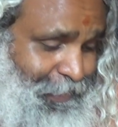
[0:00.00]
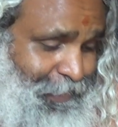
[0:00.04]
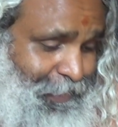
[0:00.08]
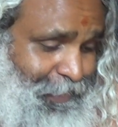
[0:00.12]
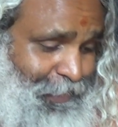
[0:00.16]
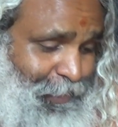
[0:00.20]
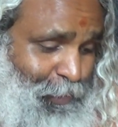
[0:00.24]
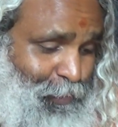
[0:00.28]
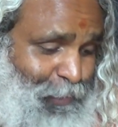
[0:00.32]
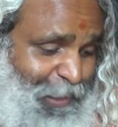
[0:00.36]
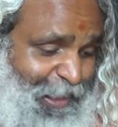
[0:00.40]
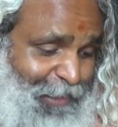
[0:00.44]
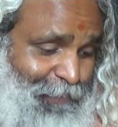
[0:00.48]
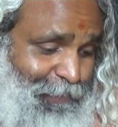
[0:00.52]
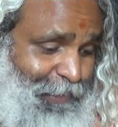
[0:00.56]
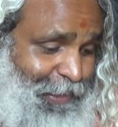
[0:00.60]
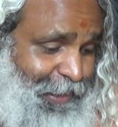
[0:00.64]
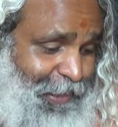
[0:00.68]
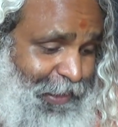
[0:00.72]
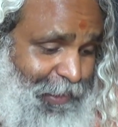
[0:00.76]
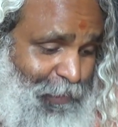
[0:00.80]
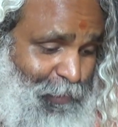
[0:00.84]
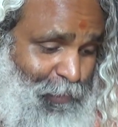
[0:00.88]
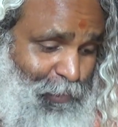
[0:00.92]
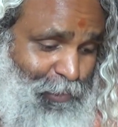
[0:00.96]
you are
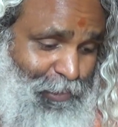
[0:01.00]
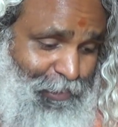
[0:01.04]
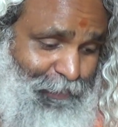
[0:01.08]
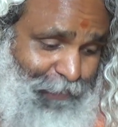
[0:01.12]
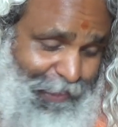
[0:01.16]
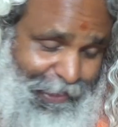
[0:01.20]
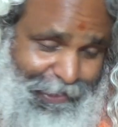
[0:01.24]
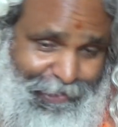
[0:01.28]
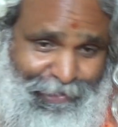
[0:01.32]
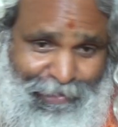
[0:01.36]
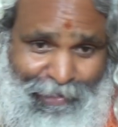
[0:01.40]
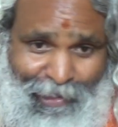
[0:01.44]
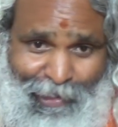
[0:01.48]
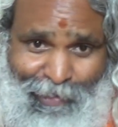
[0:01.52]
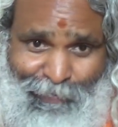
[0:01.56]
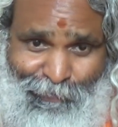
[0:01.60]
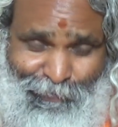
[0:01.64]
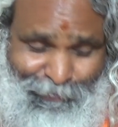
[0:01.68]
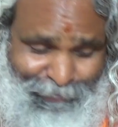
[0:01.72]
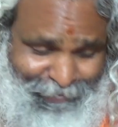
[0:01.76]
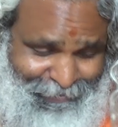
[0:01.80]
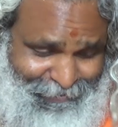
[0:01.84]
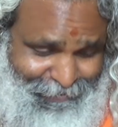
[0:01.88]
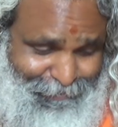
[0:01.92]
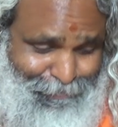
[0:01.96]
very good, very tough,
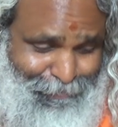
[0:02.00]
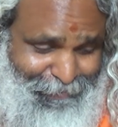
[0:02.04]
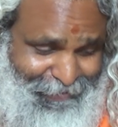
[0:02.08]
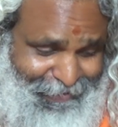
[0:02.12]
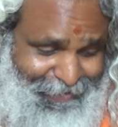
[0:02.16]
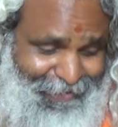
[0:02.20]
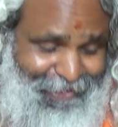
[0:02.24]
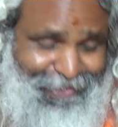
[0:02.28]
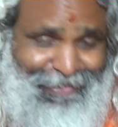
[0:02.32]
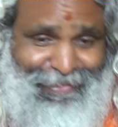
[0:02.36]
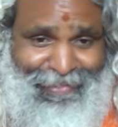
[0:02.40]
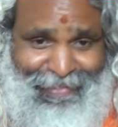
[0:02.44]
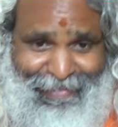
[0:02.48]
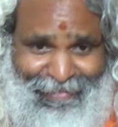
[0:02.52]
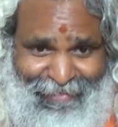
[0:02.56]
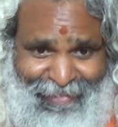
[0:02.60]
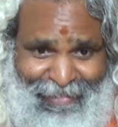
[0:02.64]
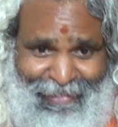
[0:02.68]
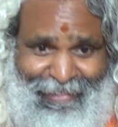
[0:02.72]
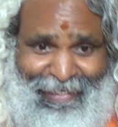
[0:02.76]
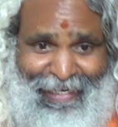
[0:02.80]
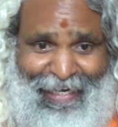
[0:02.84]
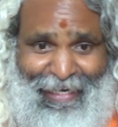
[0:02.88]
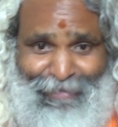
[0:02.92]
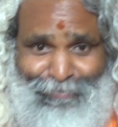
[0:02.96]
but please
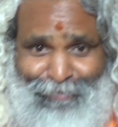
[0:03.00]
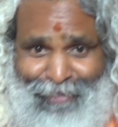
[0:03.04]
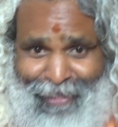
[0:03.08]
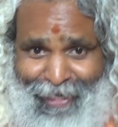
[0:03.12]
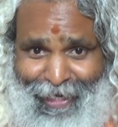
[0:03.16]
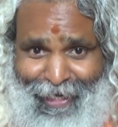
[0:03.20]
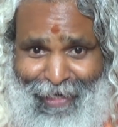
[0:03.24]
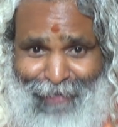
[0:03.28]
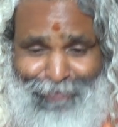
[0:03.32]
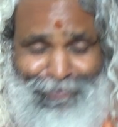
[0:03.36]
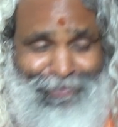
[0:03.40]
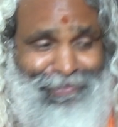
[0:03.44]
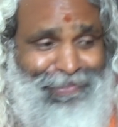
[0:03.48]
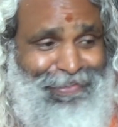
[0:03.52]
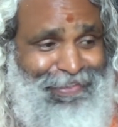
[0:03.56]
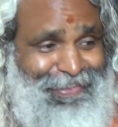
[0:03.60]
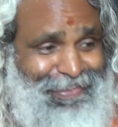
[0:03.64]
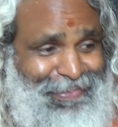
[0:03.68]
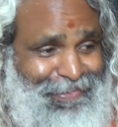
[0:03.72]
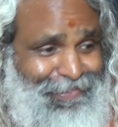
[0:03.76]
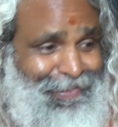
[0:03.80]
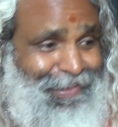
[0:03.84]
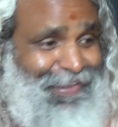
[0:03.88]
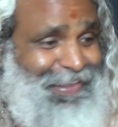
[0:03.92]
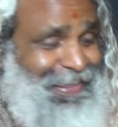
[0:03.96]
little calm down.
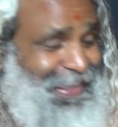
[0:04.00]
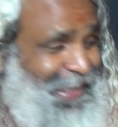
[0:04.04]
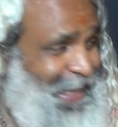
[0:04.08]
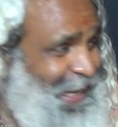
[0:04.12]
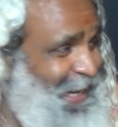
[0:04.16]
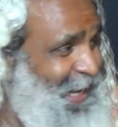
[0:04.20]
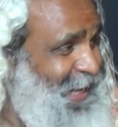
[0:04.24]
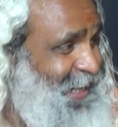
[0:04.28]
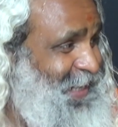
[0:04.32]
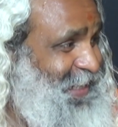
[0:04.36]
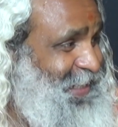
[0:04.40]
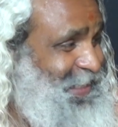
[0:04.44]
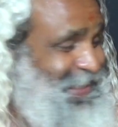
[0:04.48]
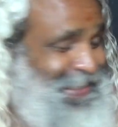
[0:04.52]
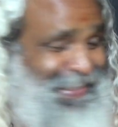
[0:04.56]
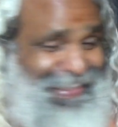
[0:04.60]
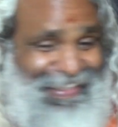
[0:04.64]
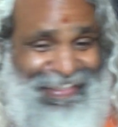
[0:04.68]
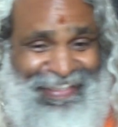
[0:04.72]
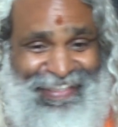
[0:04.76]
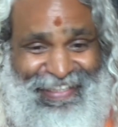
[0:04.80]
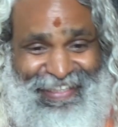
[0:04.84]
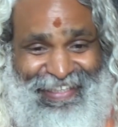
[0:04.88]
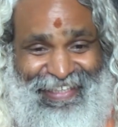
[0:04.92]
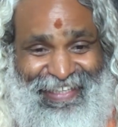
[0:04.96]
It's not right.
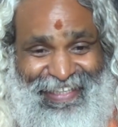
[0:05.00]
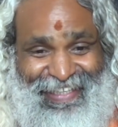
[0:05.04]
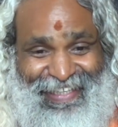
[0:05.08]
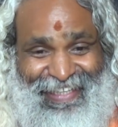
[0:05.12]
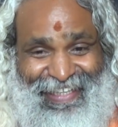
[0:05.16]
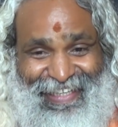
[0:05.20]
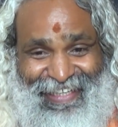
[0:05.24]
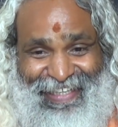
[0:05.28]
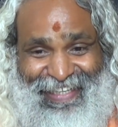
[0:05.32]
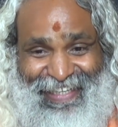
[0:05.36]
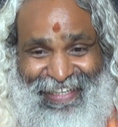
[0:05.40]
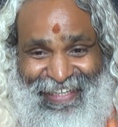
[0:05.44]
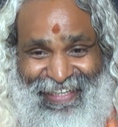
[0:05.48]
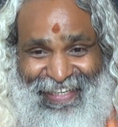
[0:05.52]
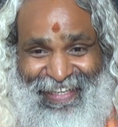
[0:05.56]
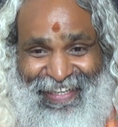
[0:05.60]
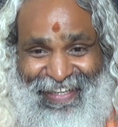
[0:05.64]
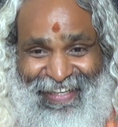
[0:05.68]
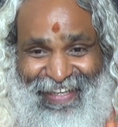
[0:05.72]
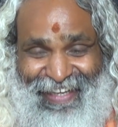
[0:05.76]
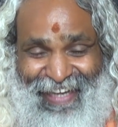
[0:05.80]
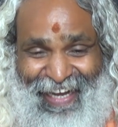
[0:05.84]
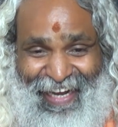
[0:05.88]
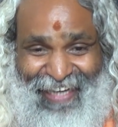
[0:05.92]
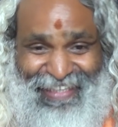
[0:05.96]

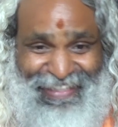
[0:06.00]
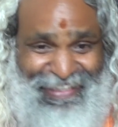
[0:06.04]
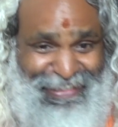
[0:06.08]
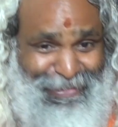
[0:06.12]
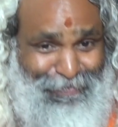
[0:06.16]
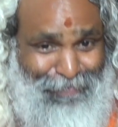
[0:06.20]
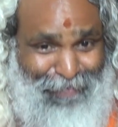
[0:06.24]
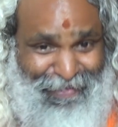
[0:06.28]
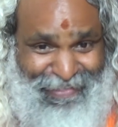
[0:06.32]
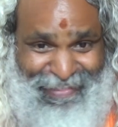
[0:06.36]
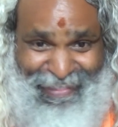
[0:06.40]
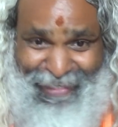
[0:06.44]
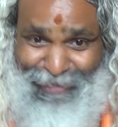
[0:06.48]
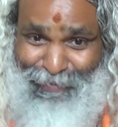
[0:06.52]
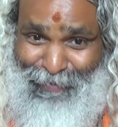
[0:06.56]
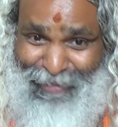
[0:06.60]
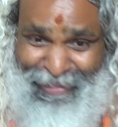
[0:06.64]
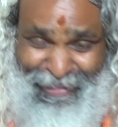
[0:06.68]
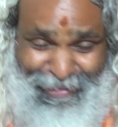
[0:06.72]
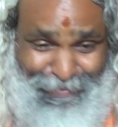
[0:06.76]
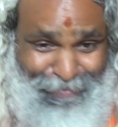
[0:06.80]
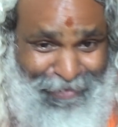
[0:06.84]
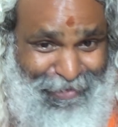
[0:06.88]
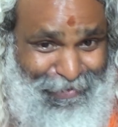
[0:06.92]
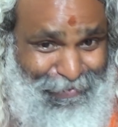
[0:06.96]
And especially
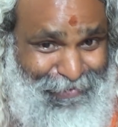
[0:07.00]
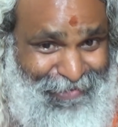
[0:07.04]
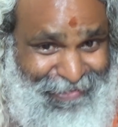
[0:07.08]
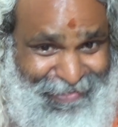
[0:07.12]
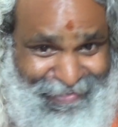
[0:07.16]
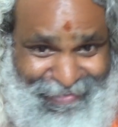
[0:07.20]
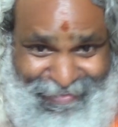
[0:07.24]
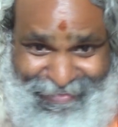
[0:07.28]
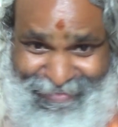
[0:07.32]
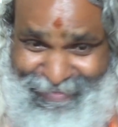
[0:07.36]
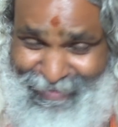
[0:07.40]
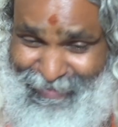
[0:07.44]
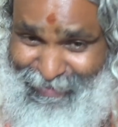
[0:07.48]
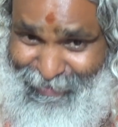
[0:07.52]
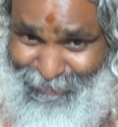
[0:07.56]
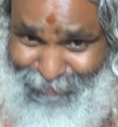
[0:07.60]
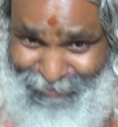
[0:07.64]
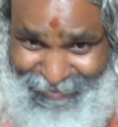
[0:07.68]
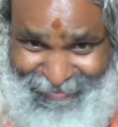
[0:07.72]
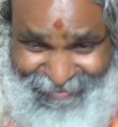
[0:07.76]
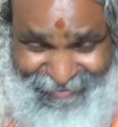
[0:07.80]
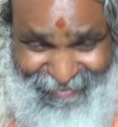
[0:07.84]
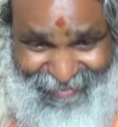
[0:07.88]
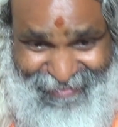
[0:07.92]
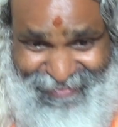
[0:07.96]
whenever you see this sort of
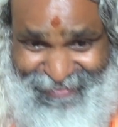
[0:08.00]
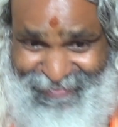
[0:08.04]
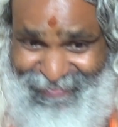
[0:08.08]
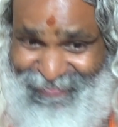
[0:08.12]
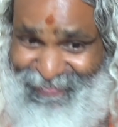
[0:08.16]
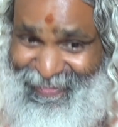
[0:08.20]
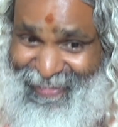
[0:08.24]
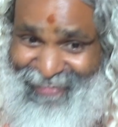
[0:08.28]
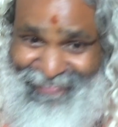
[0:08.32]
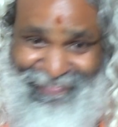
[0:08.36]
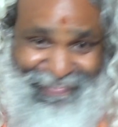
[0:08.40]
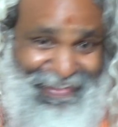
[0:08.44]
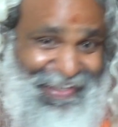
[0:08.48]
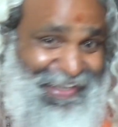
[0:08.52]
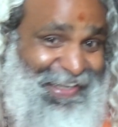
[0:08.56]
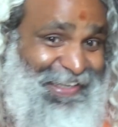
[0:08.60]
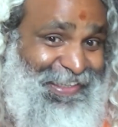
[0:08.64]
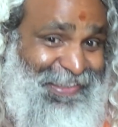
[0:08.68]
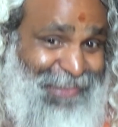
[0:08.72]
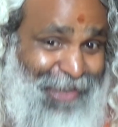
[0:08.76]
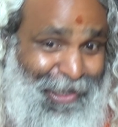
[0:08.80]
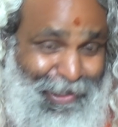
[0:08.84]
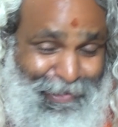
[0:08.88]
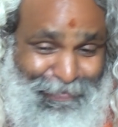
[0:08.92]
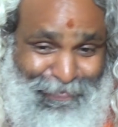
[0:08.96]
verses, you are very
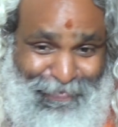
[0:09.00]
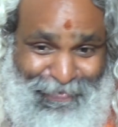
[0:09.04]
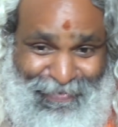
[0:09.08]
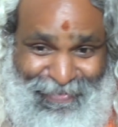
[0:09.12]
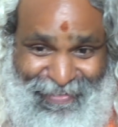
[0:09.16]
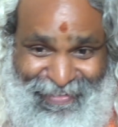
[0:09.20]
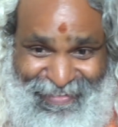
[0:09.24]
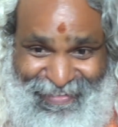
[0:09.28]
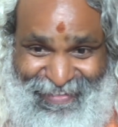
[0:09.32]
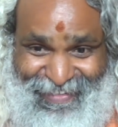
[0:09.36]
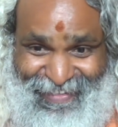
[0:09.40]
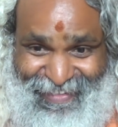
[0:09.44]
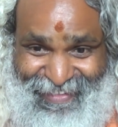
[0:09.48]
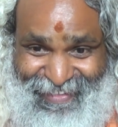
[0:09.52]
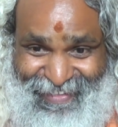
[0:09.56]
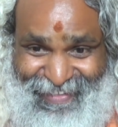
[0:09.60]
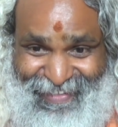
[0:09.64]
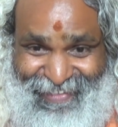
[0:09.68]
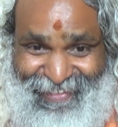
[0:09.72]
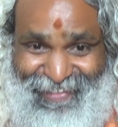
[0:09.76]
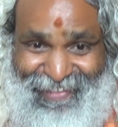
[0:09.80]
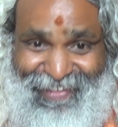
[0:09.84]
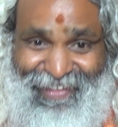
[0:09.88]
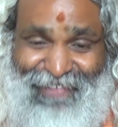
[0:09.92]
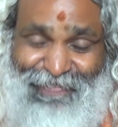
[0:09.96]
tough.
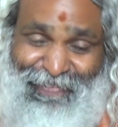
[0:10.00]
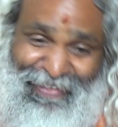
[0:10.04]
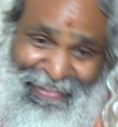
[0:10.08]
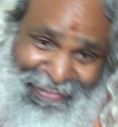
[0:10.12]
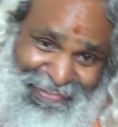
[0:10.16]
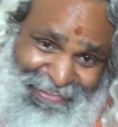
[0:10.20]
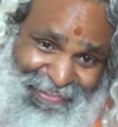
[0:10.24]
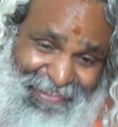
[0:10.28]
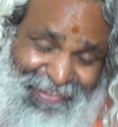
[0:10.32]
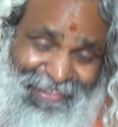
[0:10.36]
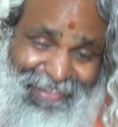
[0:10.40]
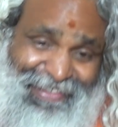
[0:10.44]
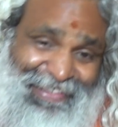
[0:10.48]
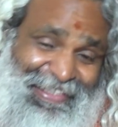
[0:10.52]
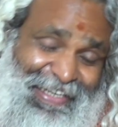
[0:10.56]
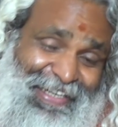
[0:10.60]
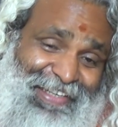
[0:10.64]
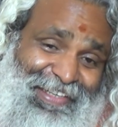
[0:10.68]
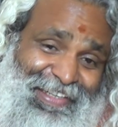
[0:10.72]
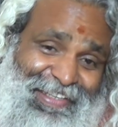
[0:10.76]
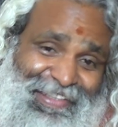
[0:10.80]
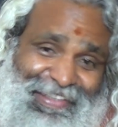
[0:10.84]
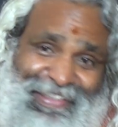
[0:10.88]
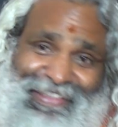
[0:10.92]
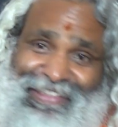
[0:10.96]
Please
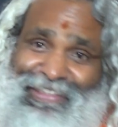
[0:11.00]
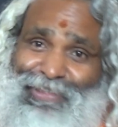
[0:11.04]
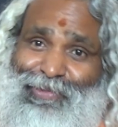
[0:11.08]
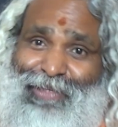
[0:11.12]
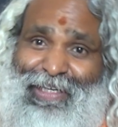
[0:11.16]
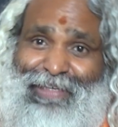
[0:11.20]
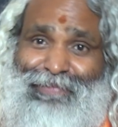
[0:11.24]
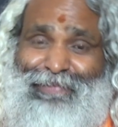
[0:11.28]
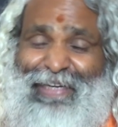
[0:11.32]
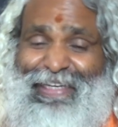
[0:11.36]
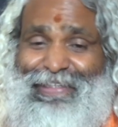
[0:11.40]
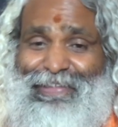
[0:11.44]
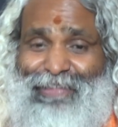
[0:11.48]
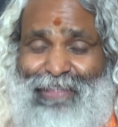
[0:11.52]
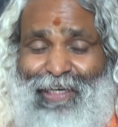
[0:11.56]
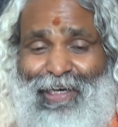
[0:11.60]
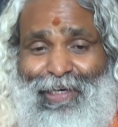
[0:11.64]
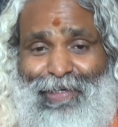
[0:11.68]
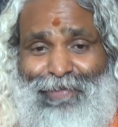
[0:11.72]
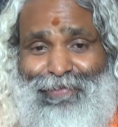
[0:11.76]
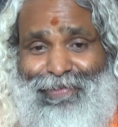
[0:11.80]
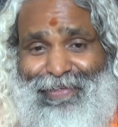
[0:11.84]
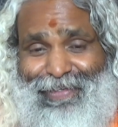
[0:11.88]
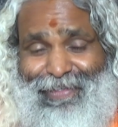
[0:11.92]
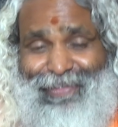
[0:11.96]
understand, this is what my
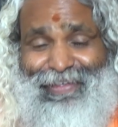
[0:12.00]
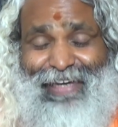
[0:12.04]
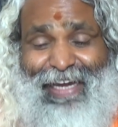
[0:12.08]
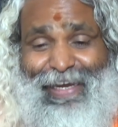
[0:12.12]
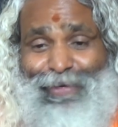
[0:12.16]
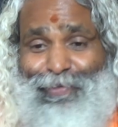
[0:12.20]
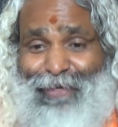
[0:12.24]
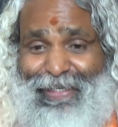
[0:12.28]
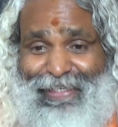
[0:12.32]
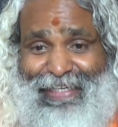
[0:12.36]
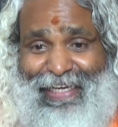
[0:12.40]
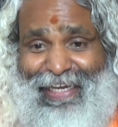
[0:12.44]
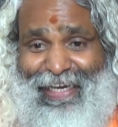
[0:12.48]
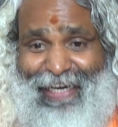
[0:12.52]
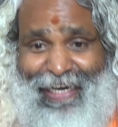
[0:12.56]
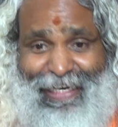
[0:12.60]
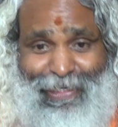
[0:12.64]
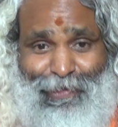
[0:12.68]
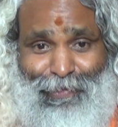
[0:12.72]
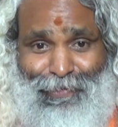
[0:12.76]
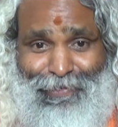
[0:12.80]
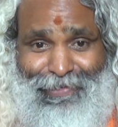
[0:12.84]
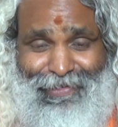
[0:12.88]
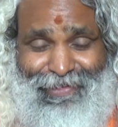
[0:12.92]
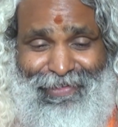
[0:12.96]
job. What can I
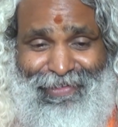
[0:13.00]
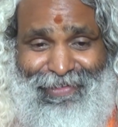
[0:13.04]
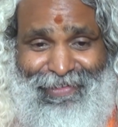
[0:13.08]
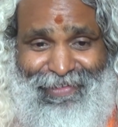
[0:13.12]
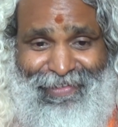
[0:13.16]
do?